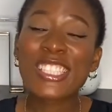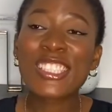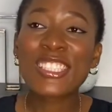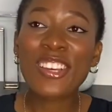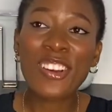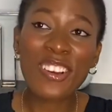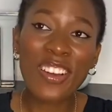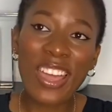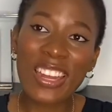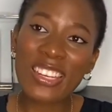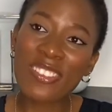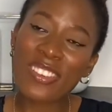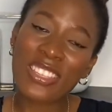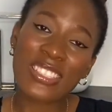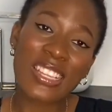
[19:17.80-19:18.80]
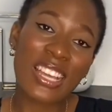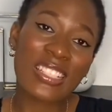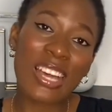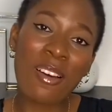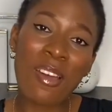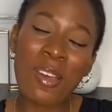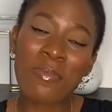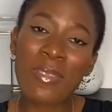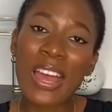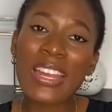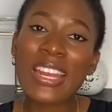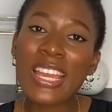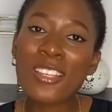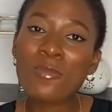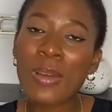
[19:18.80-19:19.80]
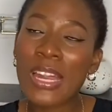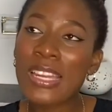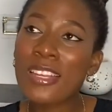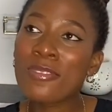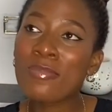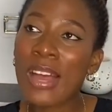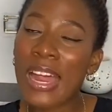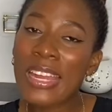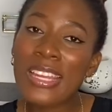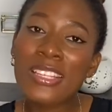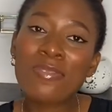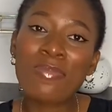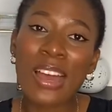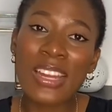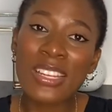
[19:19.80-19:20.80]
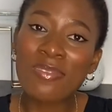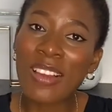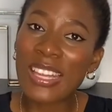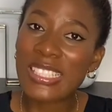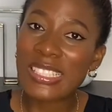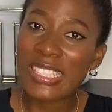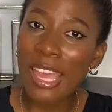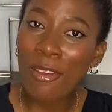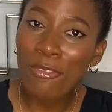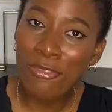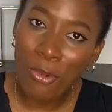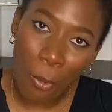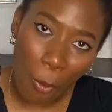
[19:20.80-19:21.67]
So anyways, that's how I managed myself